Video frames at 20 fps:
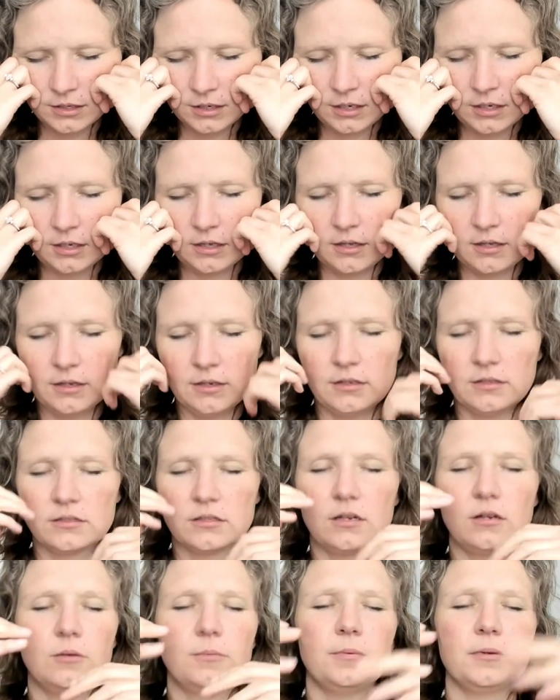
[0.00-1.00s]
And it's
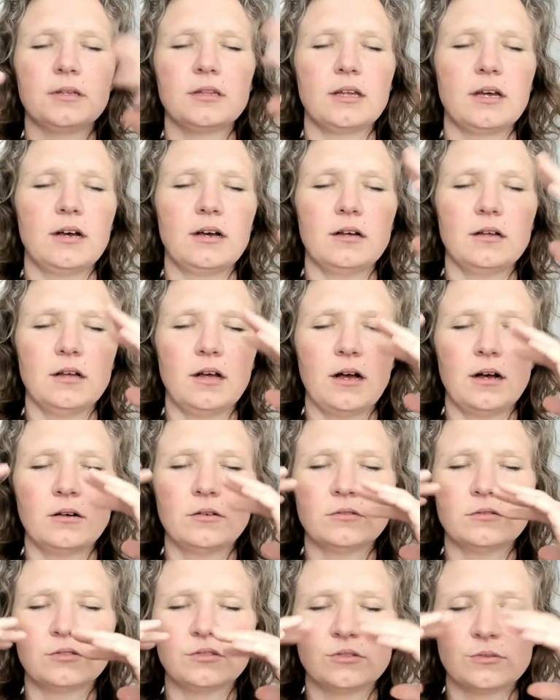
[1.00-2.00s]
helping the
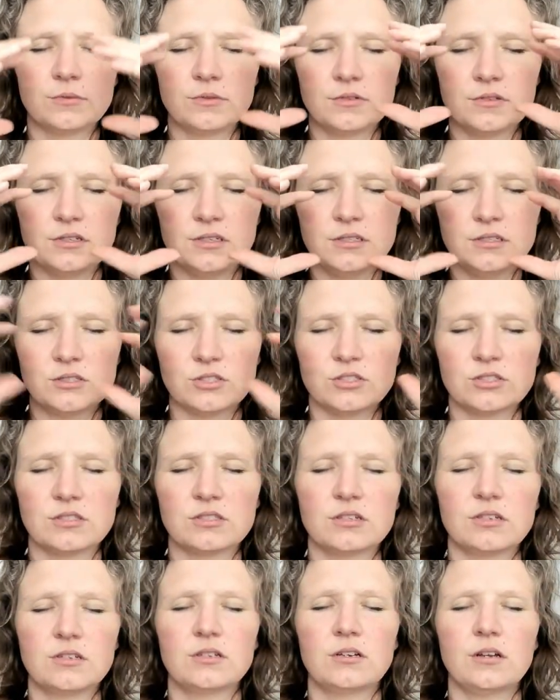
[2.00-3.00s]
house to release
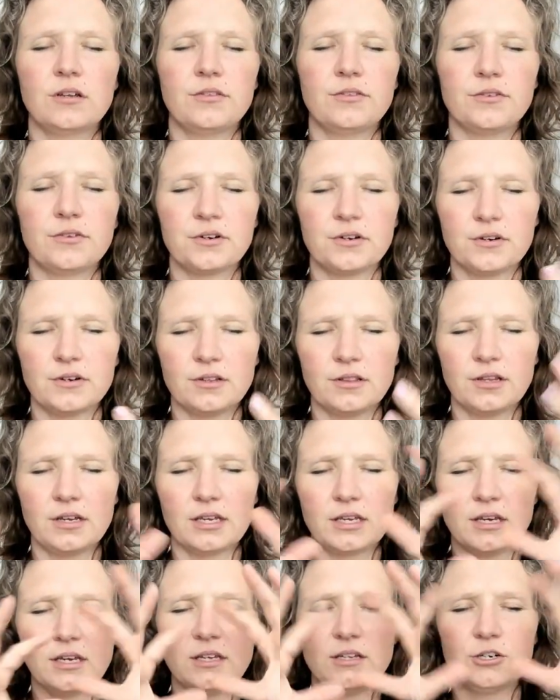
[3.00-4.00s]
just another
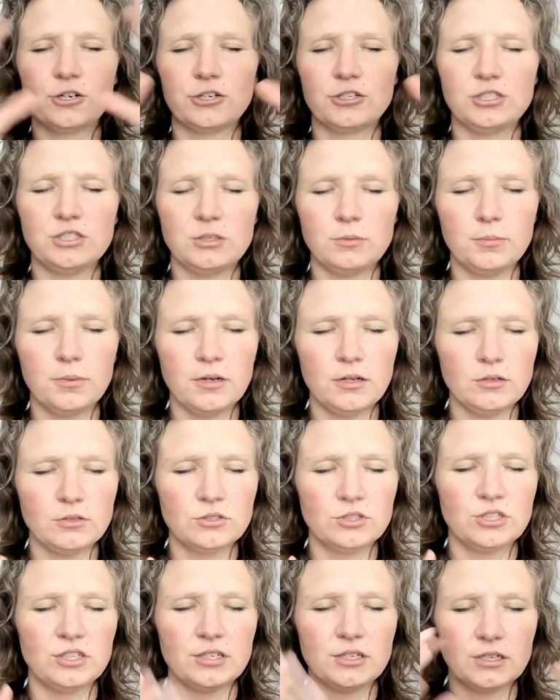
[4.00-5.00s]
like energy
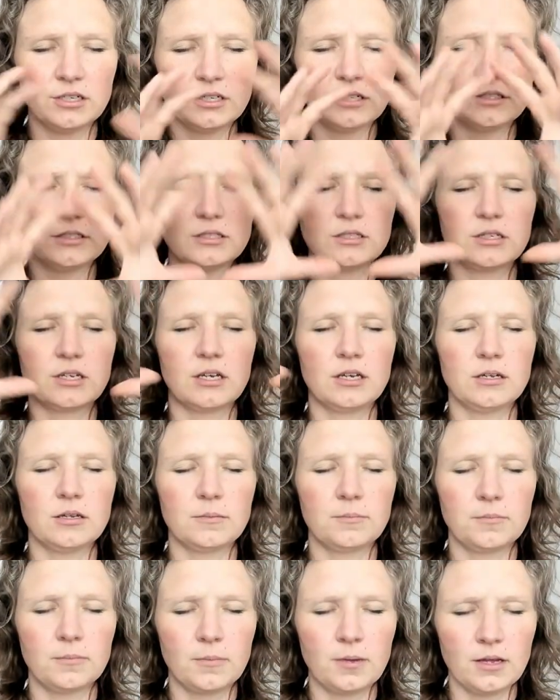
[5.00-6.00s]
bulge here, and it's like
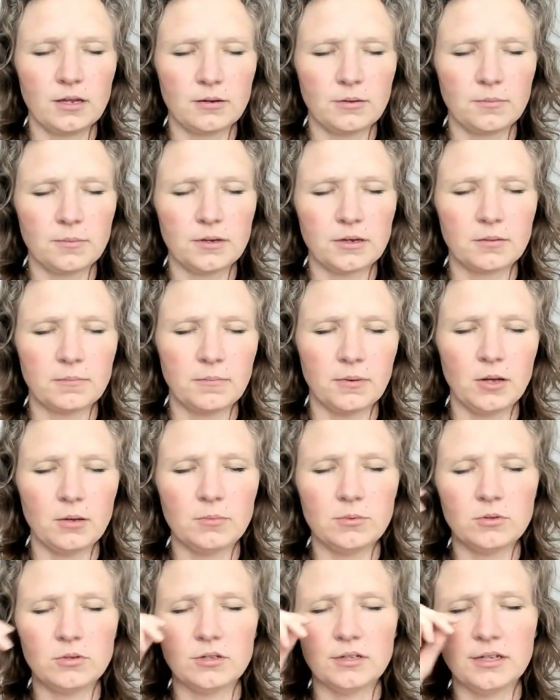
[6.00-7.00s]
a, again a big
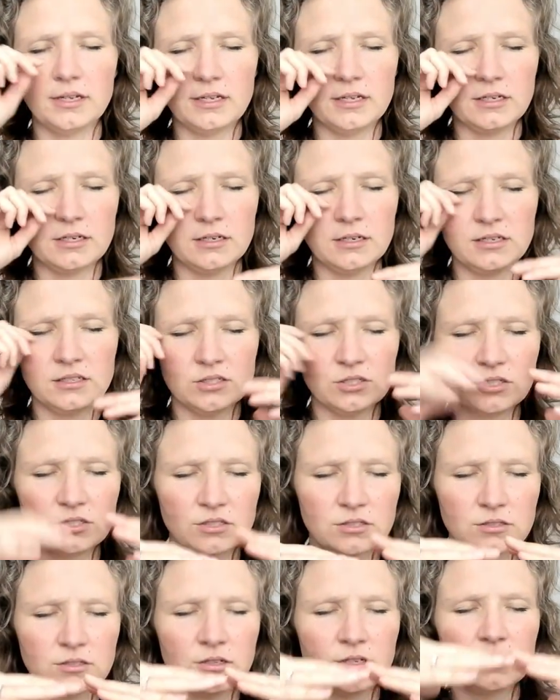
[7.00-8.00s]
bubble, and it's
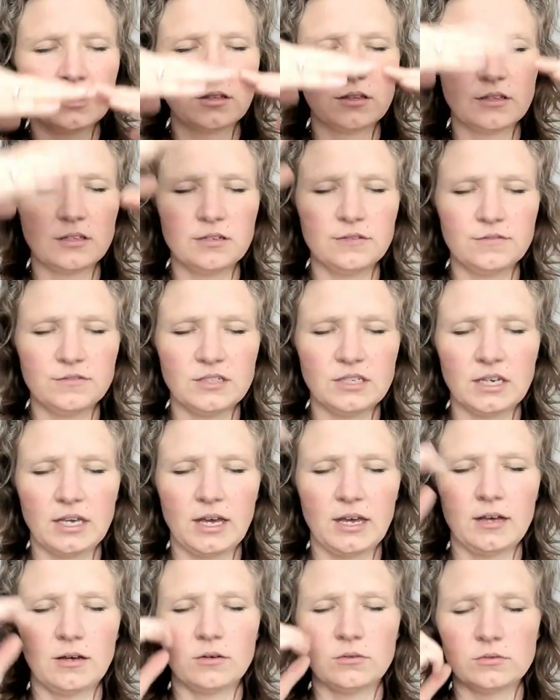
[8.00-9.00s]
just lifting
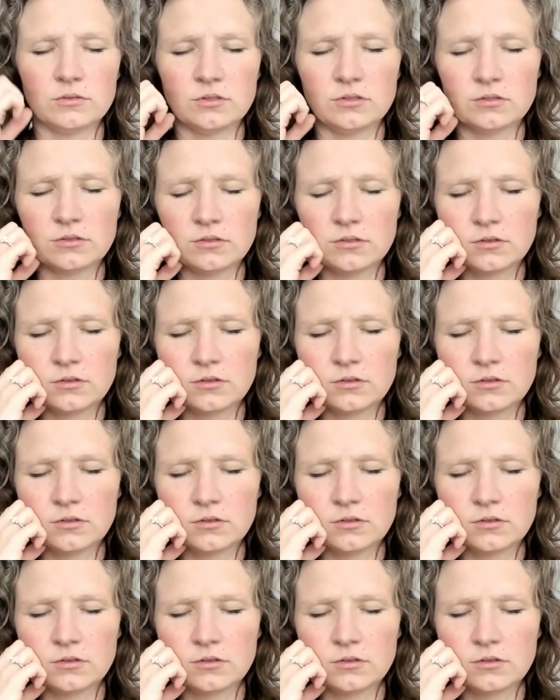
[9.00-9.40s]
out.